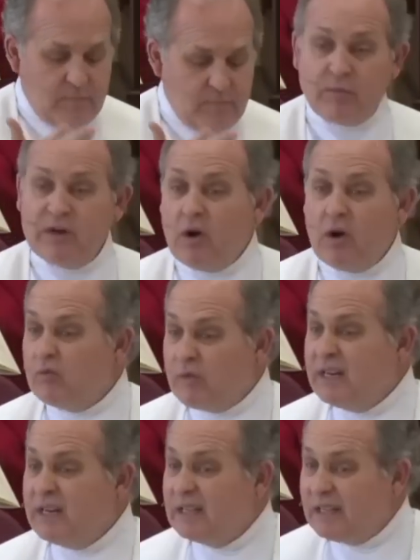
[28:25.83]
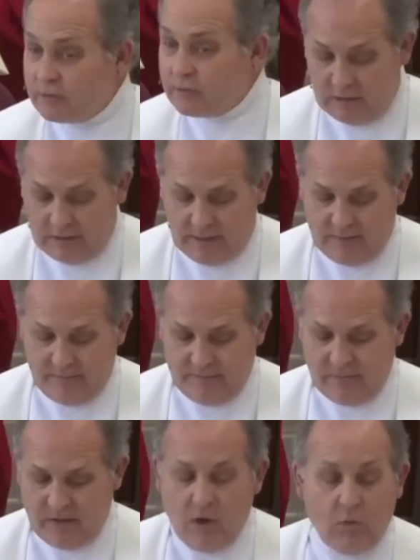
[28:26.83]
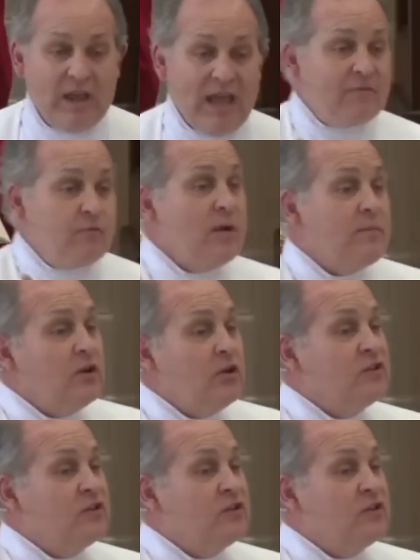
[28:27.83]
but we don't read it literally. We have women who